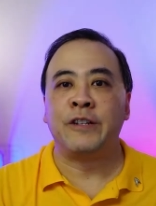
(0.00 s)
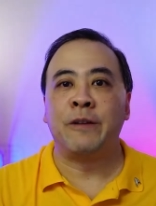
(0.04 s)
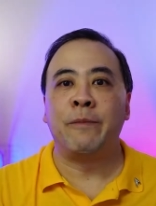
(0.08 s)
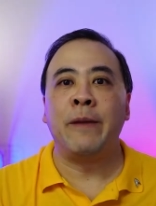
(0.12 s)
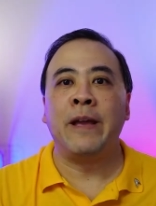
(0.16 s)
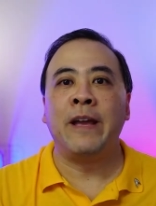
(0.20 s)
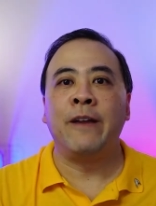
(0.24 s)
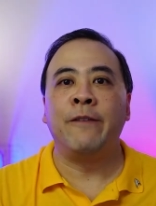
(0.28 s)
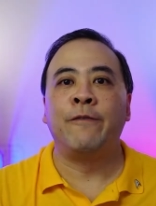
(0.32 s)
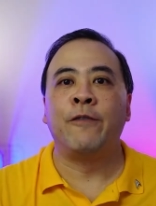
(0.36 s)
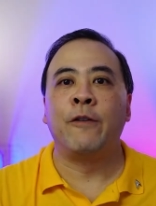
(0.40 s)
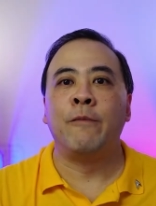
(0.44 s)

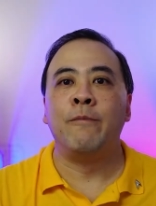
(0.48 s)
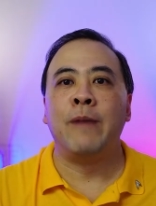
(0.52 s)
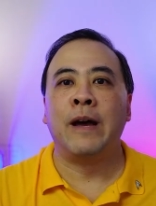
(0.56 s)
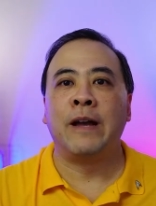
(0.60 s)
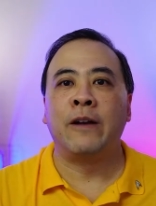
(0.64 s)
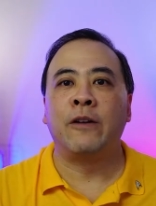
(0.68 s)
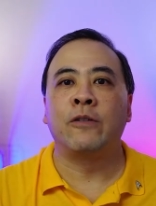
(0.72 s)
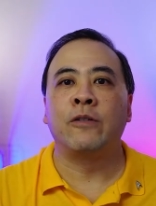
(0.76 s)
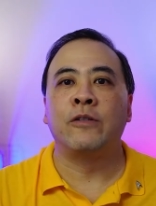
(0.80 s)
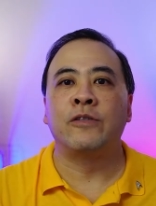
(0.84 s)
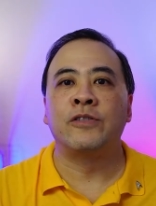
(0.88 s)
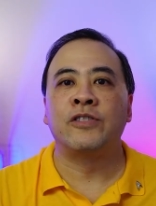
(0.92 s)
demand for
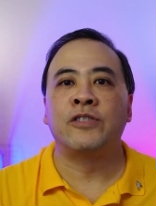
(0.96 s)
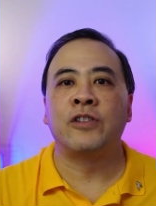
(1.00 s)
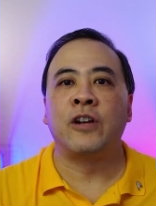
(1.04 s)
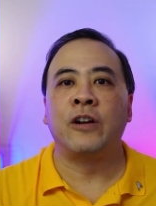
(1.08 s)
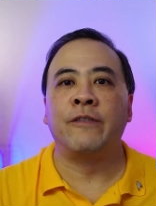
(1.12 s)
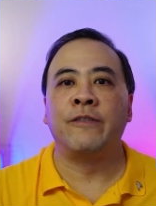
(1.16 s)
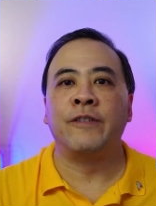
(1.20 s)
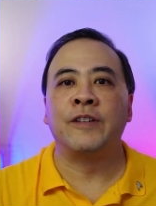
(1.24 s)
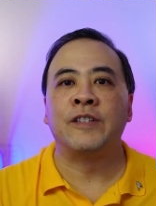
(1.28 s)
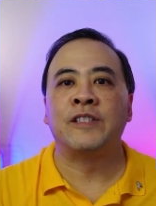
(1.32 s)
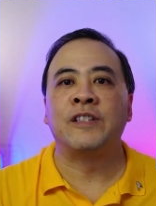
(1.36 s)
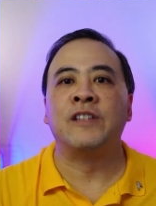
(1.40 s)
medical
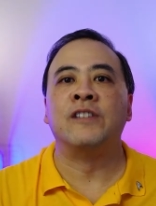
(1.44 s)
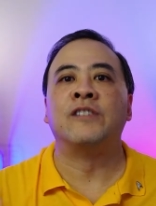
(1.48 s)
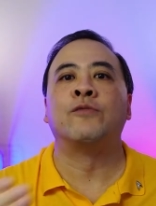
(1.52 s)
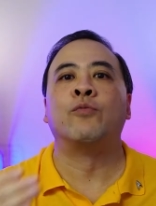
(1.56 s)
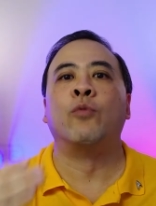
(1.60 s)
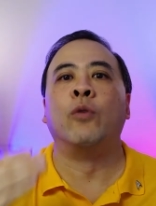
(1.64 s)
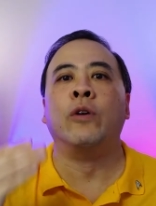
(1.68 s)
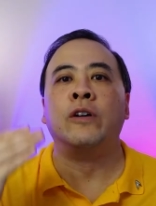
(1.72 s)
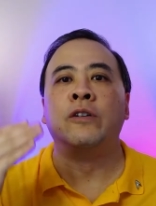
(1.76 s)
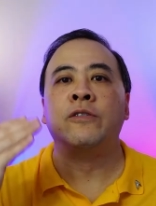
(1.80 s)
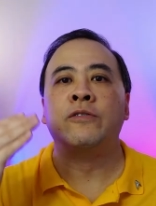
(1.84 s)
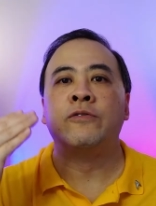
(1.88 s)
services
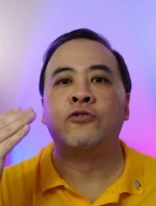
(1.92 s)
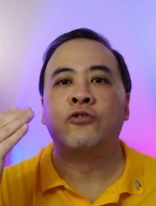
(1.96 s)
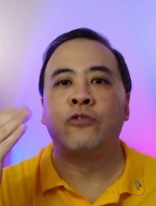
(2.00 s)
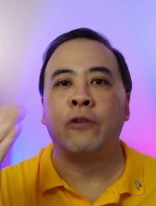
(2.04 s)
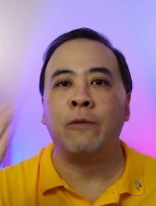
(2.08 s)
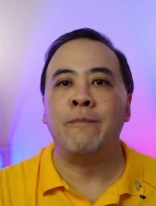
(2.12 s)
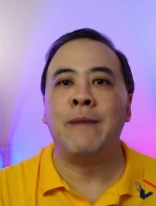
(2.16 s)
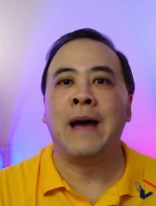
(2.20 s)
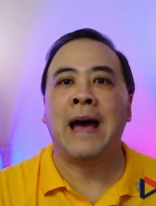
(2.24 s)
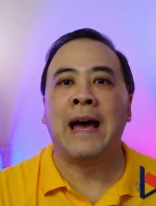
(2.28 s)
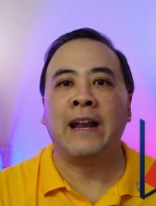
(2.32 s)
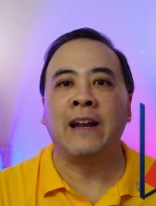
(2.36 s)
will
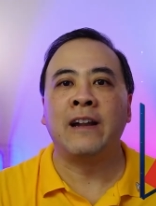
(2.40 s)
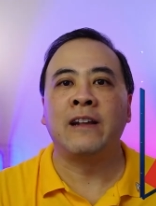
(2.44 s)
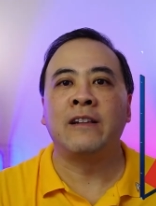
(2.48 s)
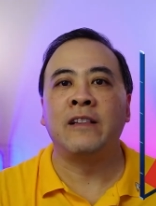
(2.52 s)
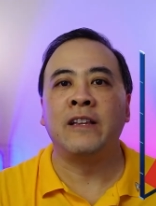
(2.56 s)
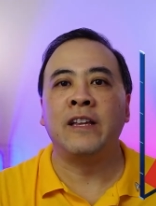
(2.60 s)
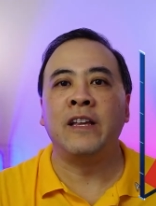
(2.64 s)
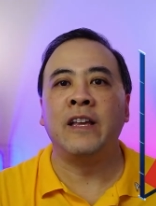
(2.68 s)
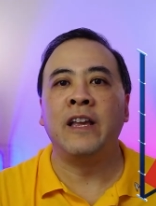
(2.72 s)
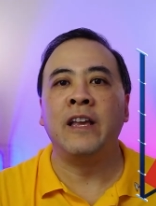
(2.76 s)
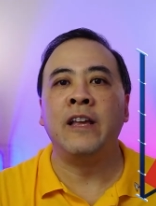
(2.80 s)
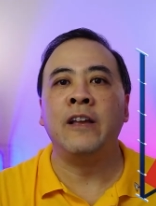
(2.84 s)

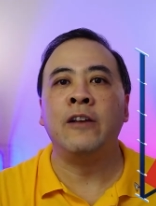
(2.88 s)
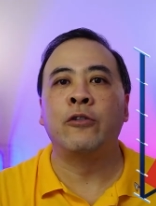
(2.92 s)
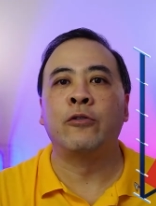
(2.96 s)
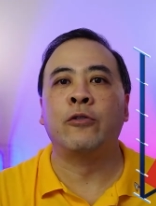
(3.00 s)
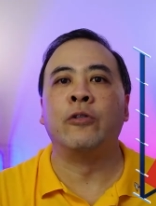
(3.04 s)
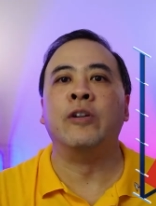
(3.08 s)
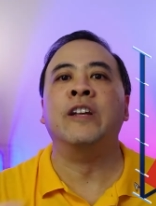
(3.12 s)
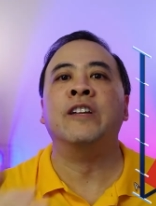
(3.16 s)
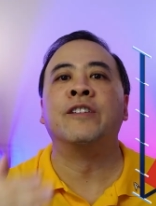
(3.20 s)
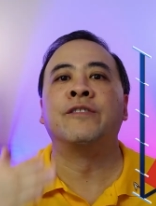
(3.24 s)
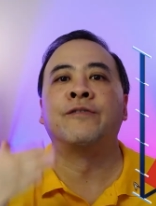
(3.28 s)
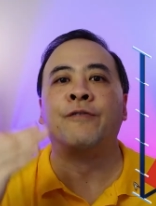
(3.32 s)
dramatically
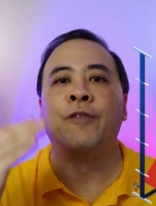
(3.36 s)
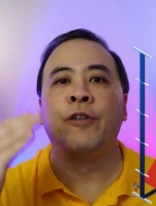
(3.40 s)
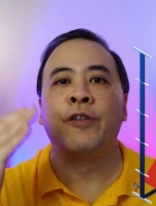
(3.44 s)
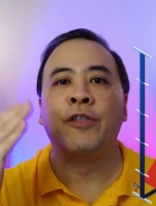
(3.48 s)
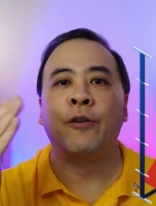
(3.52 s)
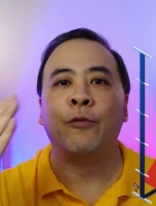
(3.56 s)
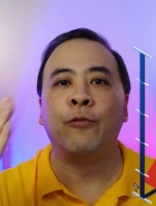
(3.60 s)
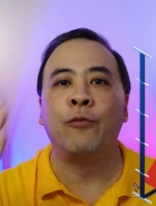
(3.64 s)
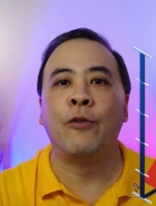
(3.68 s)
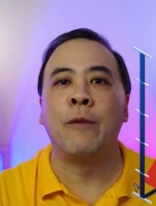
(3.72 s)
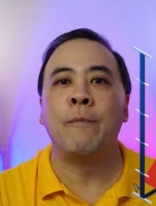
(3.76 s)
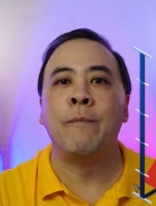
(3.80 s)
increase for
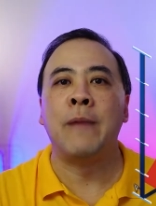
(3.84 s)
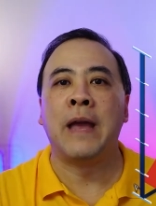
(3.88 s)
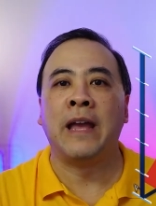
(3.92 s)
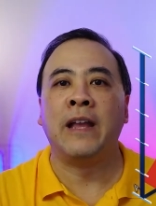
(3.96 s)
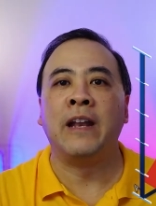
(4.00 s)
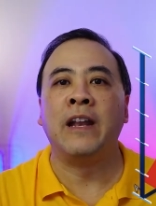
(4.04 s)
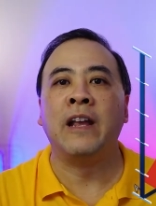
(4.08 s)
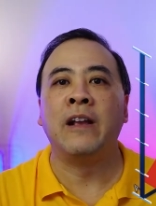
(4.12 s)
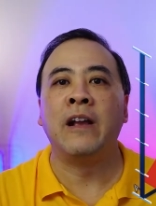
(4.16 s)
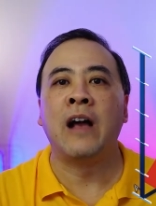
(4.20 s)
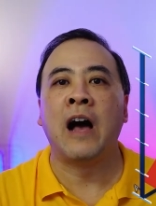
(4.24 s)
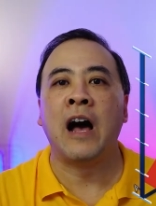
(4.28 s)
the
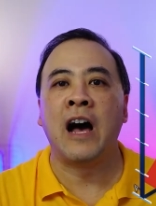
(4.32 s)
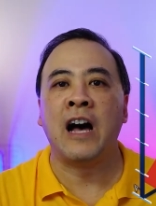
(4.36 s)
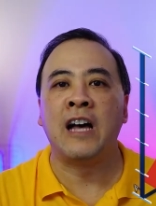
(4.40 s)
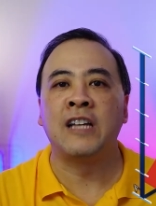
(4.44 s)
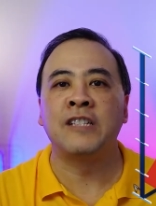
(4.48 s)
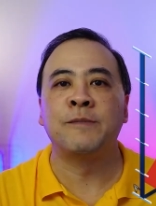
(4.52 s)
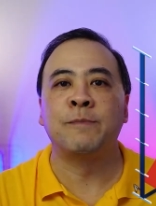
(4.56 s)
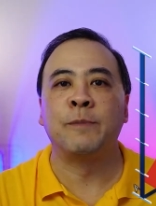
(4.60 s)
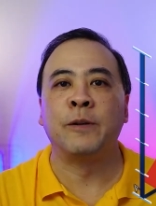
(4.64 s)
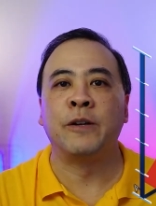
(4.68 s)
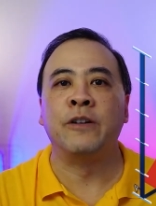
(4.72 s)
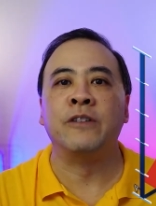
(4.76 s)
remaining
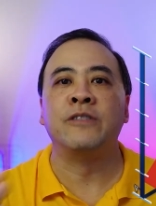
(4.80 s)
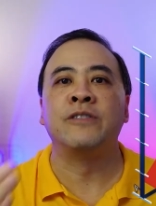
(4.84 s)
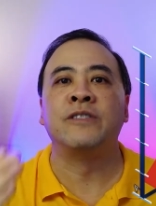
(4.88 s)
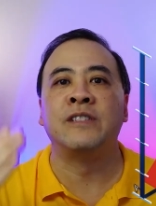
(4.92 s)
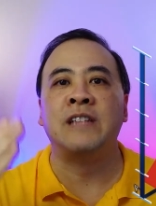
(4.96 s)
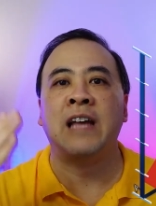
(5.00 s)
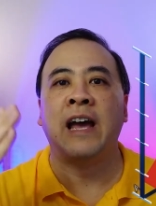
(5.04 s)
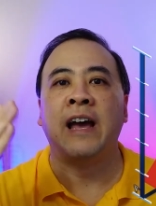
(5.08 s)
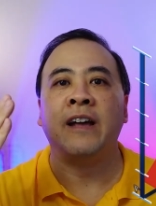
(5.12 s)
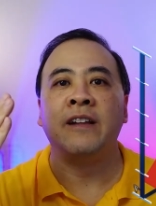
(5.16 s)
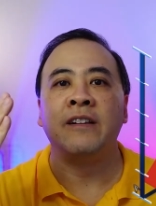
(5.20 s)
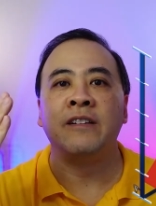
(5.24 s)
hospitals
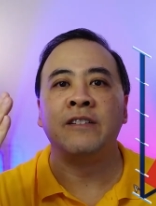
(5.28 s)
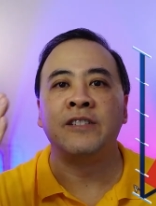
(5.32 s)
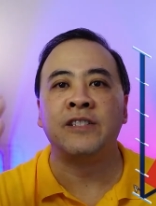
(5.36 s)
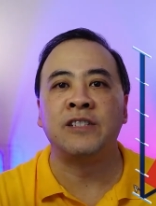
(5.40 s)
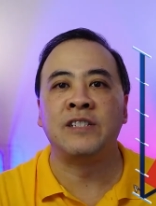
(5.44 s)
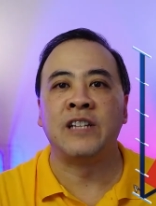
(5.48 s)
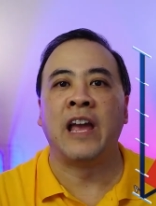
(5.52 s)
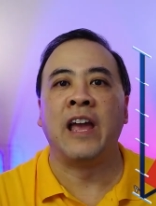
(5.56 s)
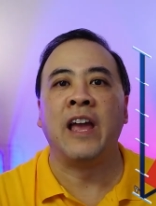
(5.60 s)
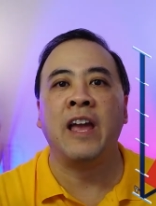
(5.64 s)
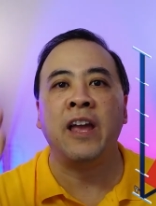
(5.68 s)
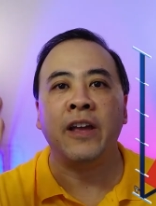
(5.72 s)
that
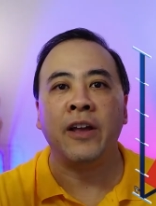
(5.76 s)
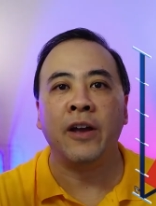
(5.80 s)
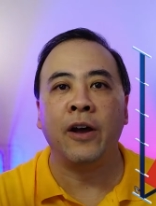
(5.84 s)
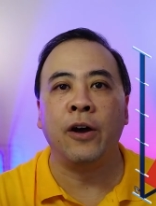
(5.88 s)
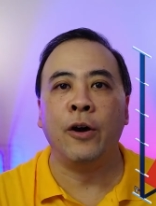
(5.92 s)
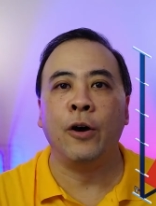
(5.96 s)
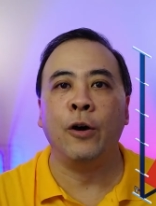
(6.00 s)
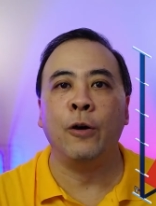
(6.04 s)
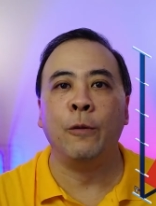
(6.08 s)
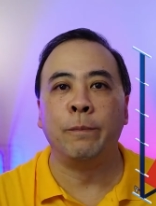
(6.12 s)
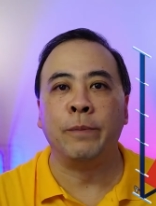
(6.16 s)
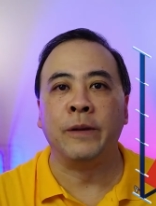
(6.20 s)
stay
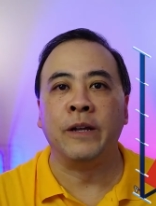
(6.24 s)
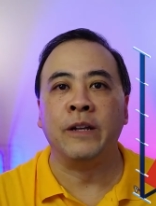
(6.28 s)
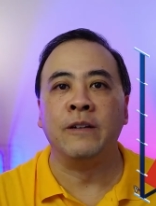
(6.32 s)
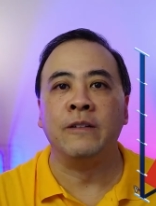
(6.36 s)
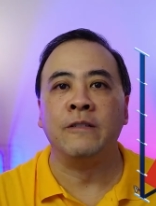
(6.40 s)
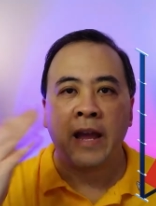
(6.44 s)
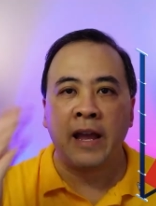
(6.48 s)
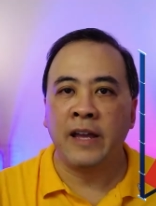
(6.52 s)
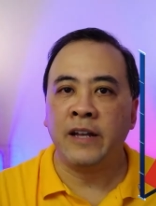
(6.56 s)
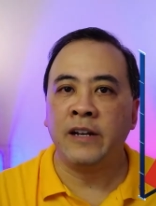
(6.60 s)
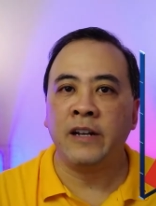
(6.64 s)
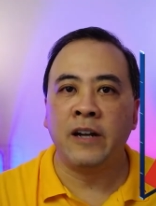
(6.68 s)
open.
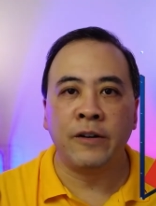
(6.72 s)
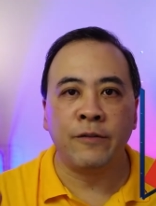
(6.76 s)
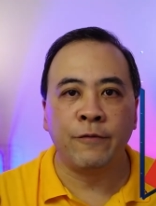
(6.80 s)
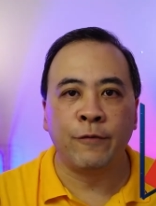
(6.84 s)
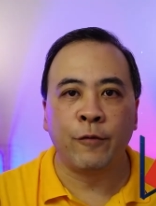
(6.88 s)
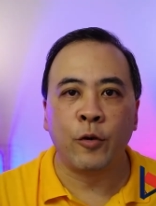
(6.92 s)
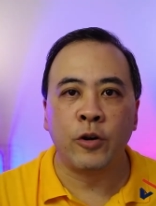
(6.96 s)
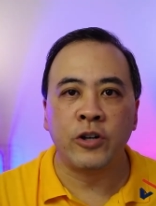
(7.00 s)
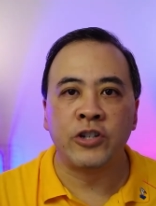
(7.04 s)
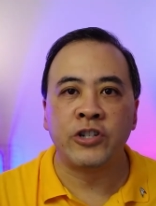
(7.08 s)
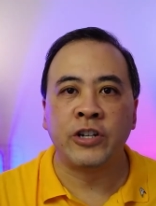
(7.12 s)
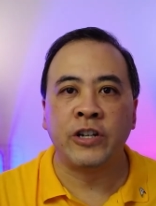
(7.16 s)
And
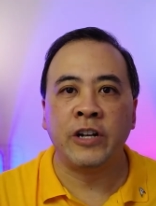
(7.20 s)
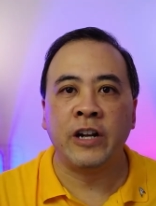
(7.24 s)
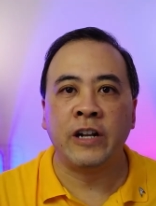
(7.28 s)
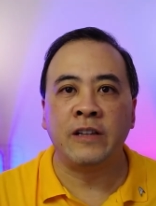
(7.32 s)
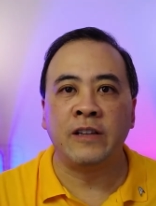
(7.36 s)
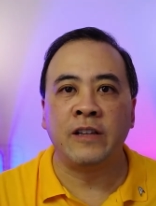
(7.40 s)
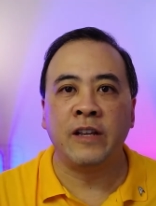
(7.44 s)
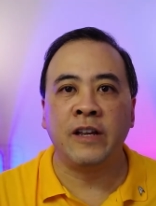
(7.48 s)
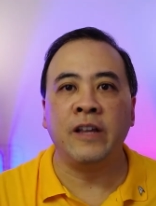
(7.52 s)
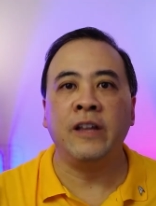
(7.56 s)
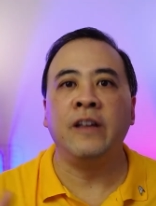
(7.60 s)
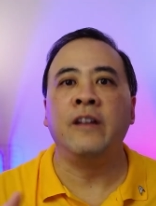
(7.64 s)

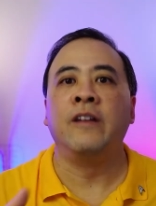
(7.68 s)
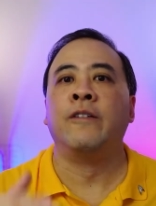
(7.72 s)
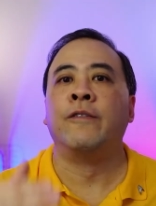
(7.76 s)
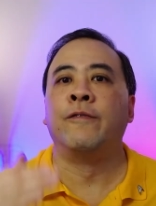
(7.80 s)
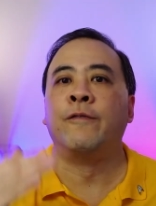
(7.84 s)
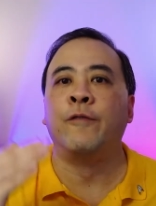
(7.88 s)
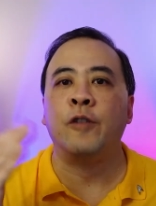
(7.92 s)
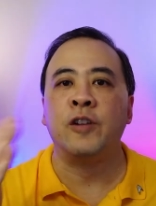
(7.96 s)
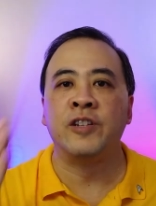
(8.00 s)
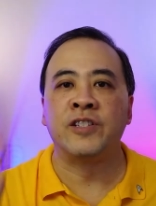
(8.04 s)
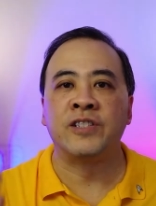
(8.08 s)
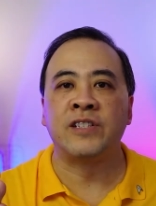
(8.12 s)
unfortunately,
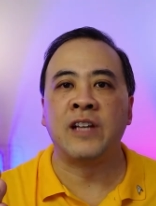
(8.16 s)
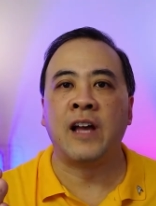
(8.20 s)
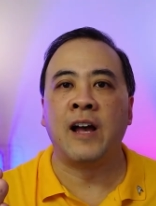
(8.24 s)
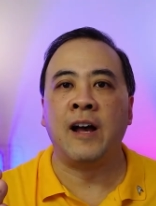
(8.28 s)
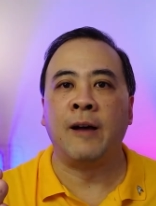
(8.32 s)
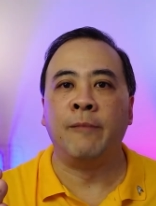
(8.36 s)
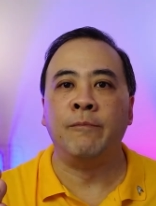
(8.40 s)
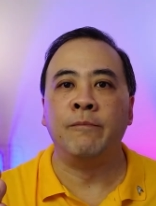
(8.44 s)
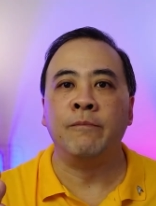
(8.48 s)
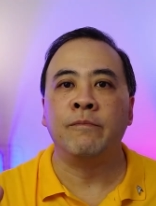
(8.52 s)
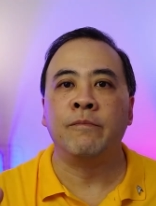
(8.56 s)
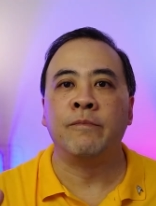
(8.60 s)
for
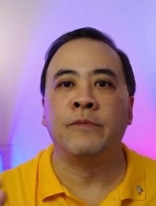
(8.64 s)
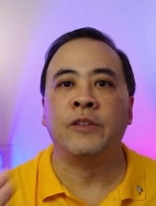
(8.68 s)
some,